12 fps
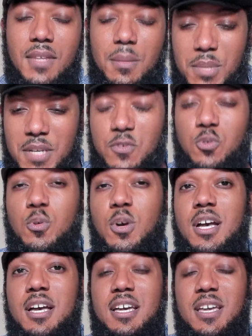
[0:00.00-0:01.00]
But if you
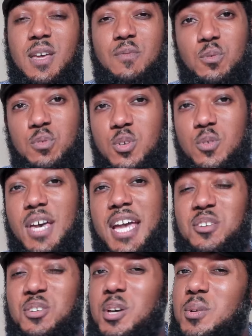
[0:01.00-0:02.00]
do that
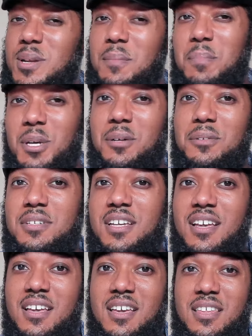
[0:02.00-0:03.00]
and you don't know how to build,
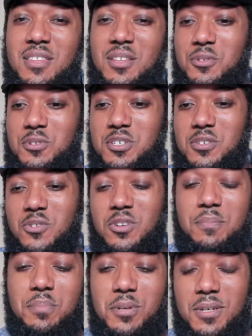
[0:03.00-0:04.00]
then you're just going
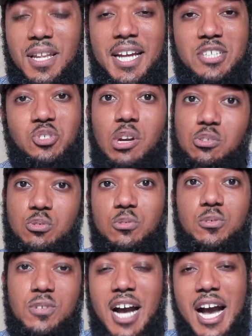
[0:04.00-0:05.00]
to put like
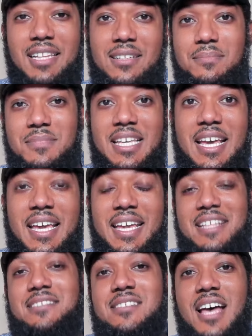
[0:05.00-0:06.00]
structural columns
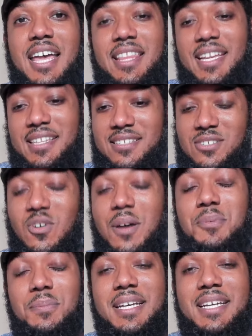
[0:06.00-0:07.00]
inside like this
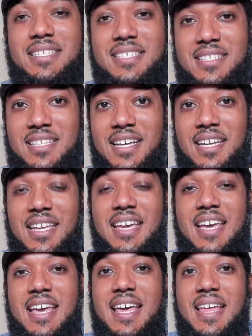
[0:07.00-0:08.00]
crumpled place. It's like,
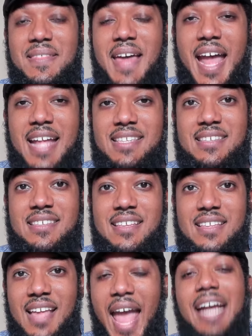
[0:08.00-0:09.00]
that's
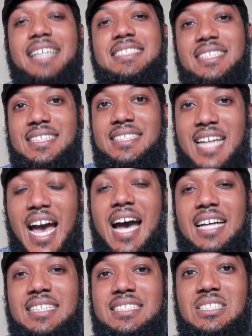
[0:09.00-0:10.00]
actually
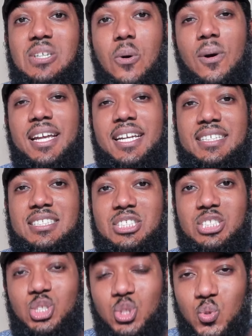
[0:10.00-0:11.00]
not going
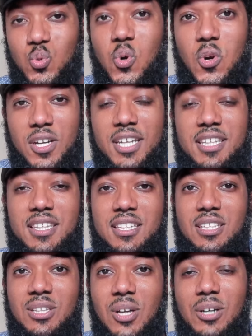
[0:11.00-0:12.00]
to work in the
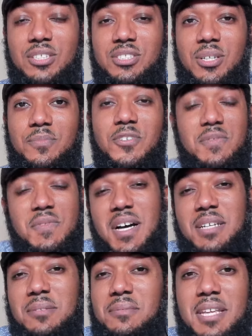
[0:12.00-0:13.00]
long term. First of all, I
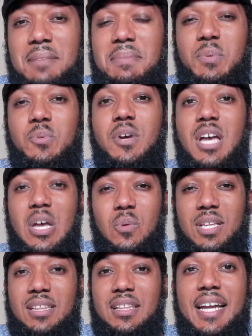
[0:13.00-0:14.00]
don't think people
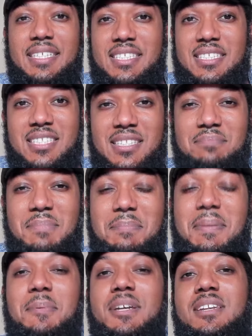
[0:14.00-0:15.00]
really
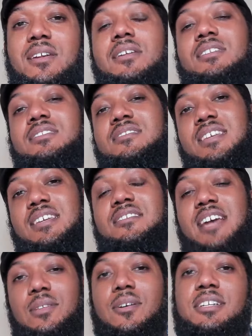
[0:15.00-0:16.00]
people can see
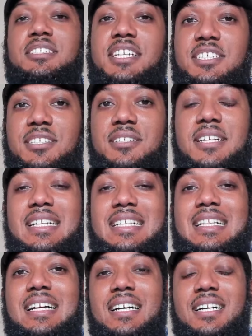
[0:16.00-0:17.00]
shadow architecture.
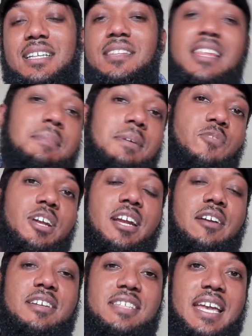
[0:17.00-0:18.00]
The thing about Frank
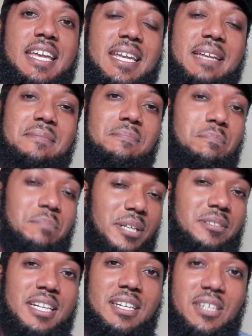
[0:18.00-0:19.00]
Gehry is that he can
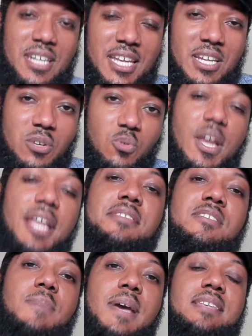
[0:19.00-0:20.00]
build, he can create the
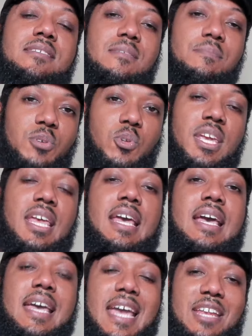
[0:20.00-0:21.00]
spaces and beauty,
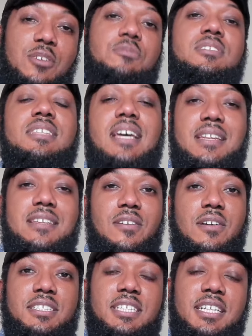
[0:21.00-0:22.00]
and you'll see that in his
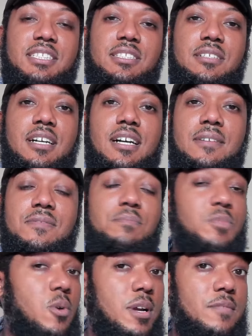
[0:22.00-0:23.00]
architecture, from
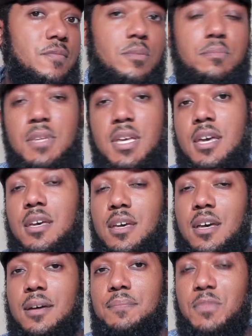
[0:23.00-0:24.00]
going from
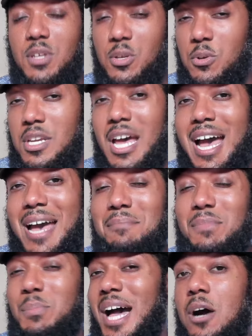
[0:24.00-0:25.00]
the Guggenheim,
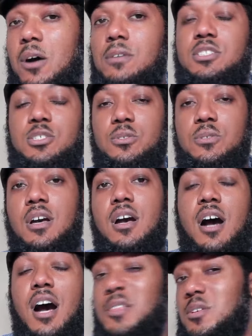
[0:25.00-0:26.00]
Bilbao to
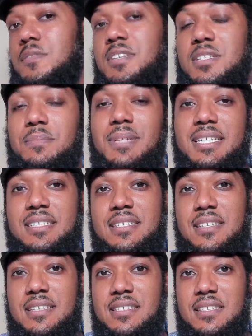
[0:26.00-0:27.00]
other of his places.
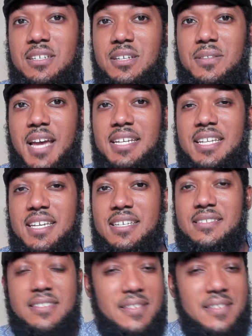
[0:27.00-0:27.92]
It's, the idea is